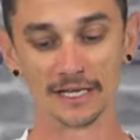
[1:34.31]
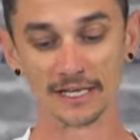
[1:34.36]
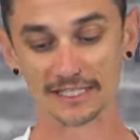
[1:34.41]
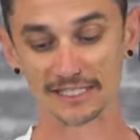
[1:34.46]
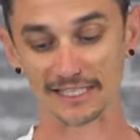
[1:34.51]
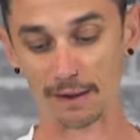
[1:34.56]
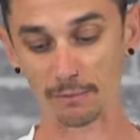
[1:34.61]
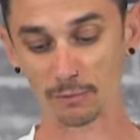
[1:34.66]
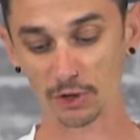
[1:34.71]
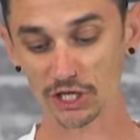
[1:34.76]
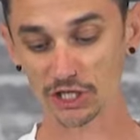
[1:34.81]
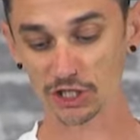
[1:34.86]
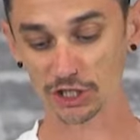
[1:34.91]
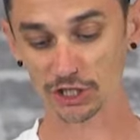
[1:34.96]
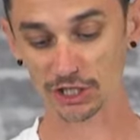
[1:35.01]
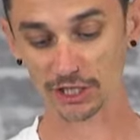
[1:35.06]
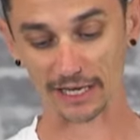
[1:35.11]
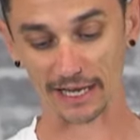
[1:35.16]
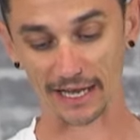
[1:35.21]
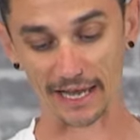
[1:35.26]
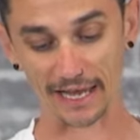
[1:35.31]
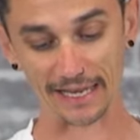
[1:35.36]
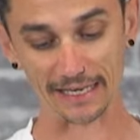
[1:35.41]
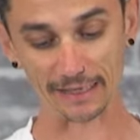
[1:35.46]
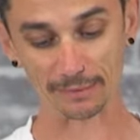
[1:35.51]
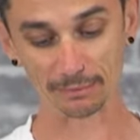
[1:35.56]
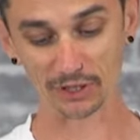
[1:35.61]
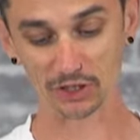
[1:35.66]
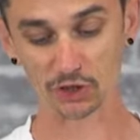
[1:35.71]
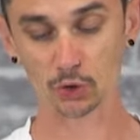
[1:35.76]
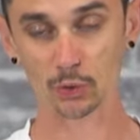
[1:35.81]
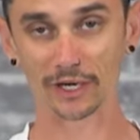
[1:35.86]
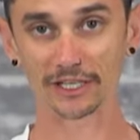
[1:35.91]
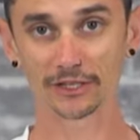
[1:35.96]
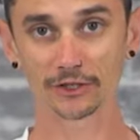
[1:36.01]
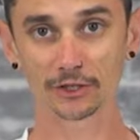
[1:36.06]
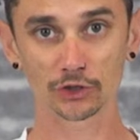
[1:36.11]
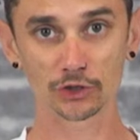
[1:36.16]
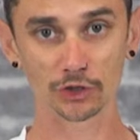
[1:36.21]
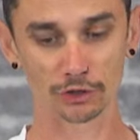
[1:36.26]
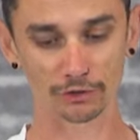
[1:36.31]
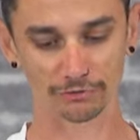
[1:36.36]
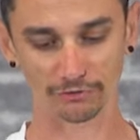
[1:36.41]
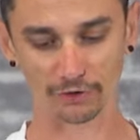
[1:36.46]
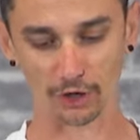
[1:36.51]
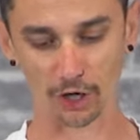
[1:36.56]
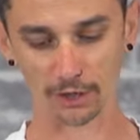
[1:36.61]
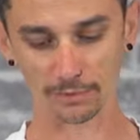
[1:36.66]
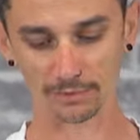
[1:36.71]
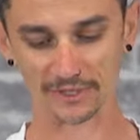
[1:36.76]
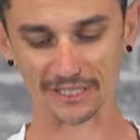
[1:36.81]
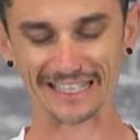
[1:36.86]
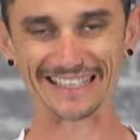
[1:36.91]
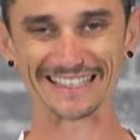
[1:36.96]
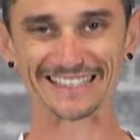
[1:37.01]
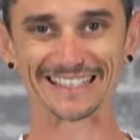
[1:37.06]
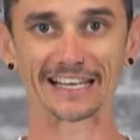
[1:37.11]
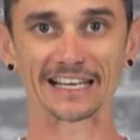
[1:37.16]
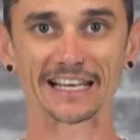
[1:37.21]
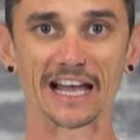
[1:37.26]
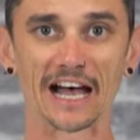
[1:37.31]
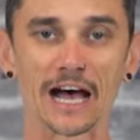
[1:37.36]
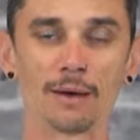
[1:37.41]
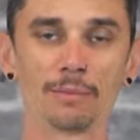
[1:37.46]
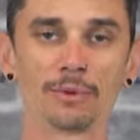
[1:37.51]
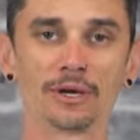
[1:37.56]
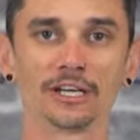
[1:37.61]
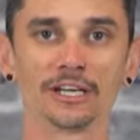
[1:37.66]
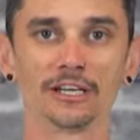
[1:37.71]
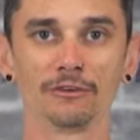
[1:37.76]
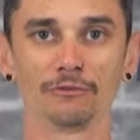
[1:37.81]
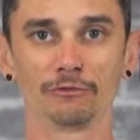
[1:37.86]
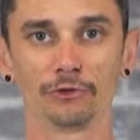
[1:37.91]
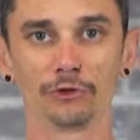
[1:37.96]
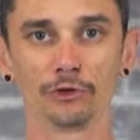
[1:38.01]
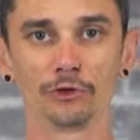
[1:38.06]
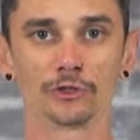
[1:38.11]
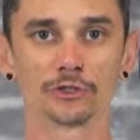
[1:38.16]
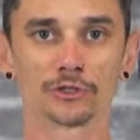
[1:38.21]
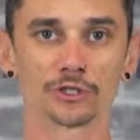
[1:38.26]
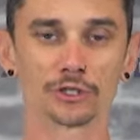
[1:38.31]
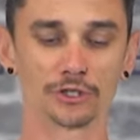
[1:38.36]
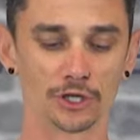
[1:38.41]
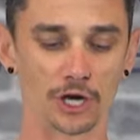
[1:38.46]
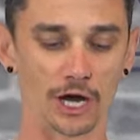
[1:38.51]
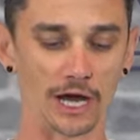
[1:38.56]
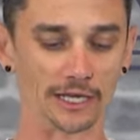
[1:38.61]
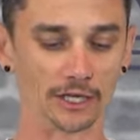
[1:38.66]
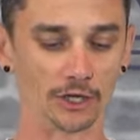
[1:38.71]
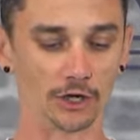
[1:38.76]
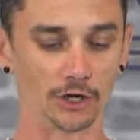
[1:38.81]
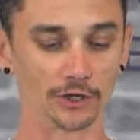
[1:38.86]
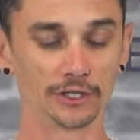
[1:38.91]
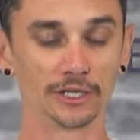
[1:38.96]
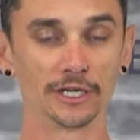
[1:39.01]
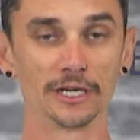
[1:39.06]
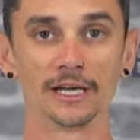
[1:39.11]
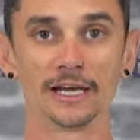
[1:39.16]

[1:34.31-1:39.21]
Sandwiched in between the two foams is a carbon infused nylon